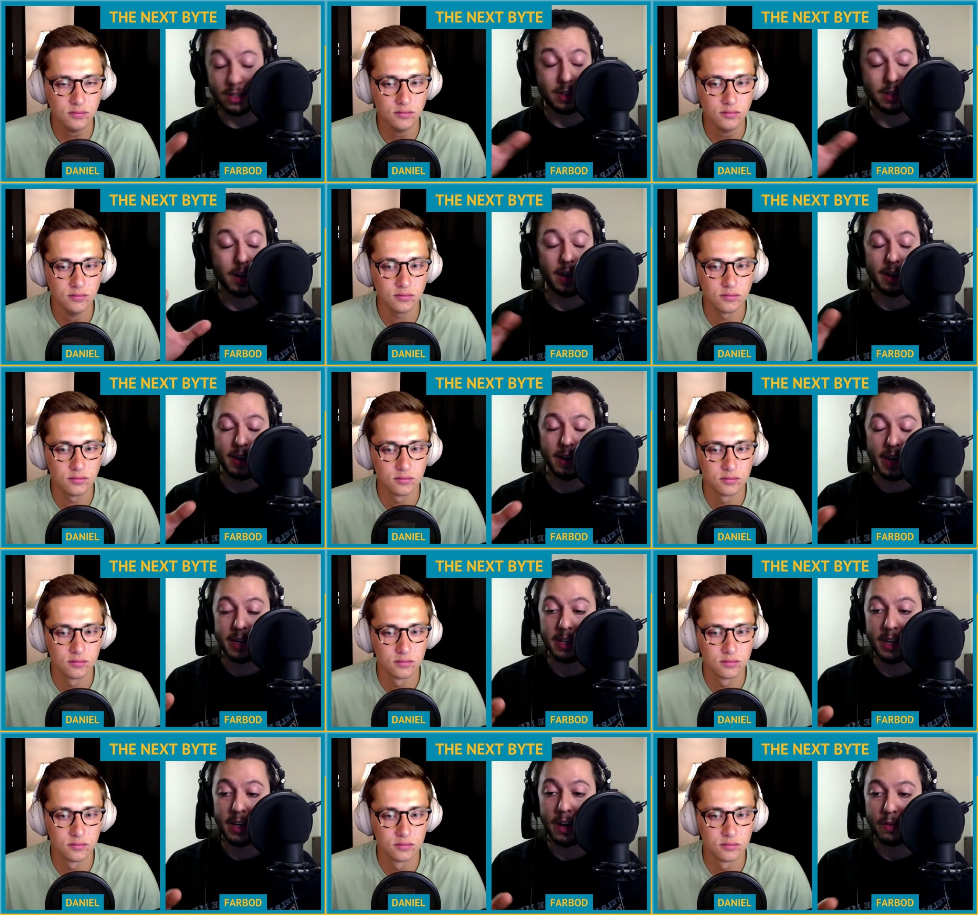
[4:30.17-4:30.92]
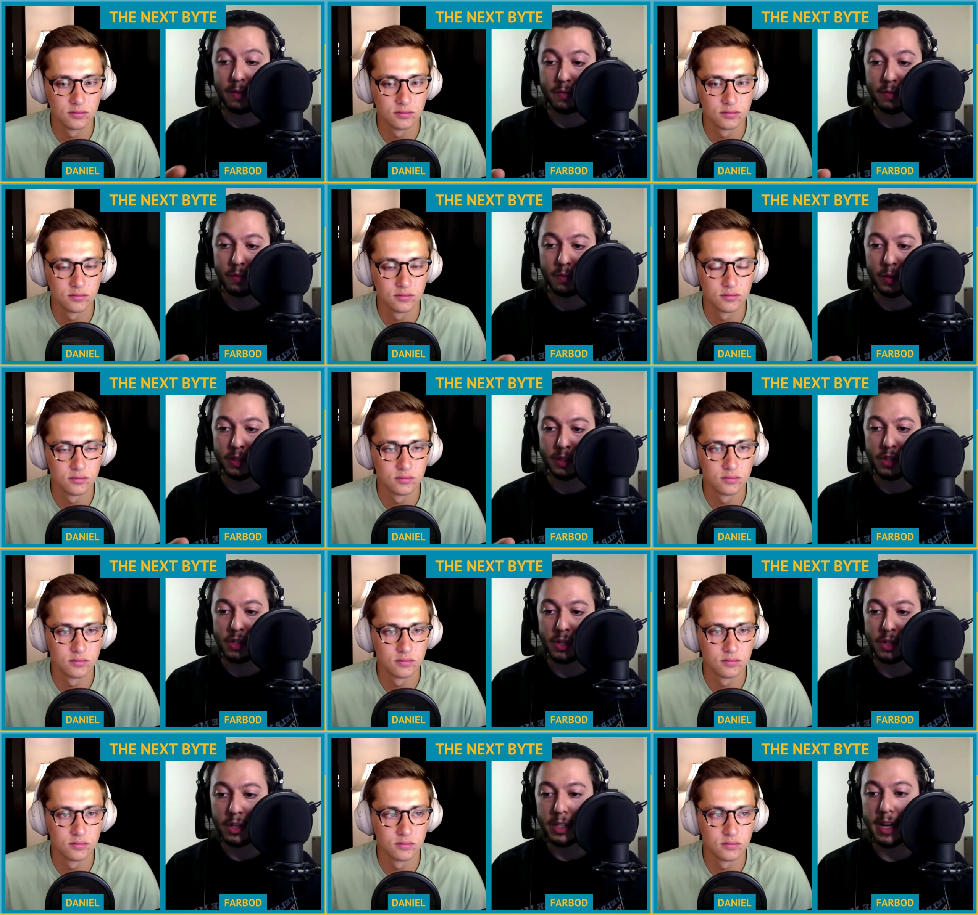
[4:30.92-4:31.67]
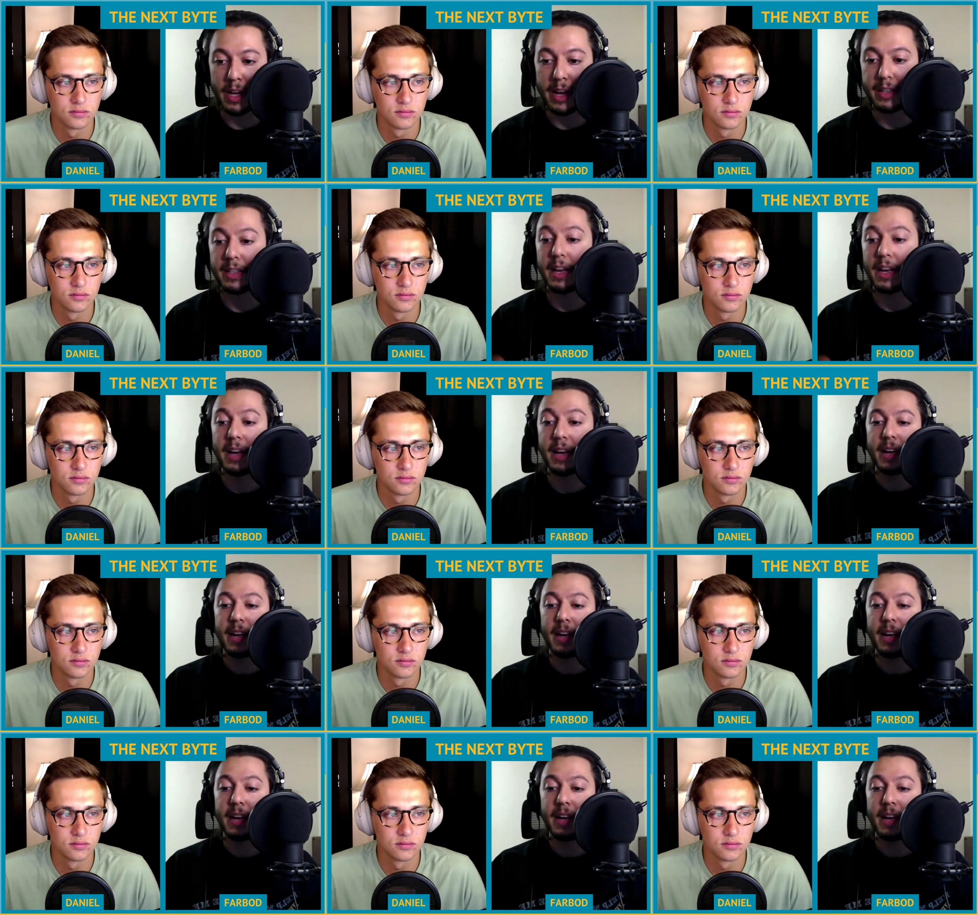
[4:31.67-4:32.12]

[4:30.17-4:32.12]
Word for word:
Speaker 1: an idea of what this looked like,